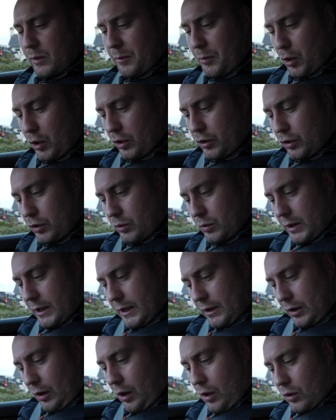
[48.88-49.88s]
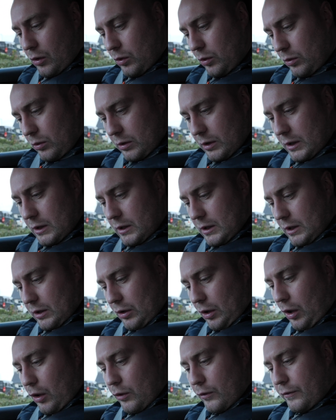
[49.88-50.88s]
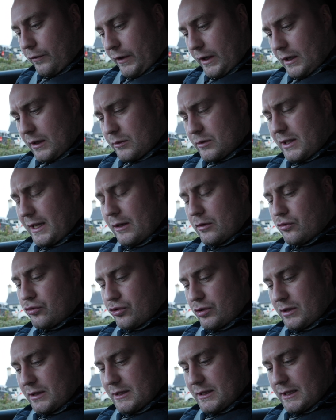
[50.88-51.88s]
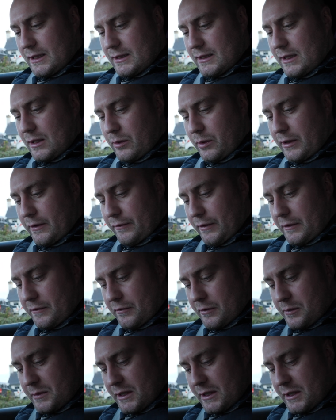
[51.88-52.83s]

We bought a new, the whole thing, it was like 160 quid I think from